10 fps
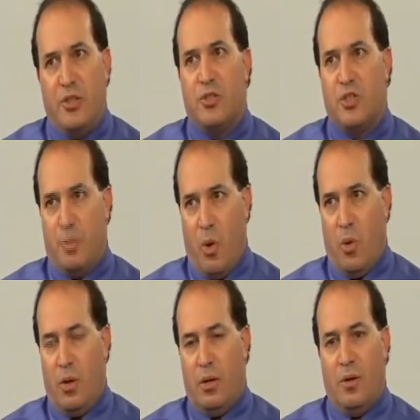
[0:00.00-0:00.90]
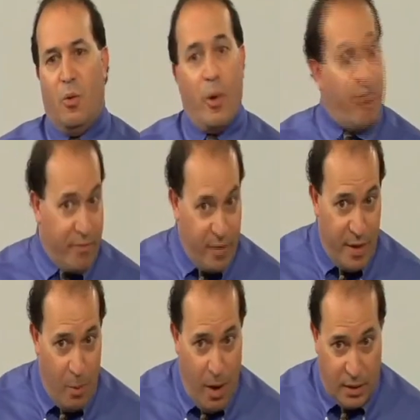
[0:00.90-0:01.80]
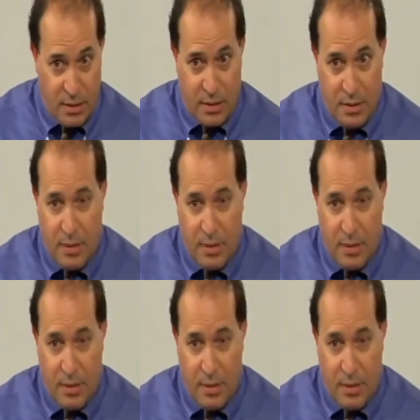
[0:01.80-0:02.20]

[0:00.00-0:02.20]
to smoke wherever they want,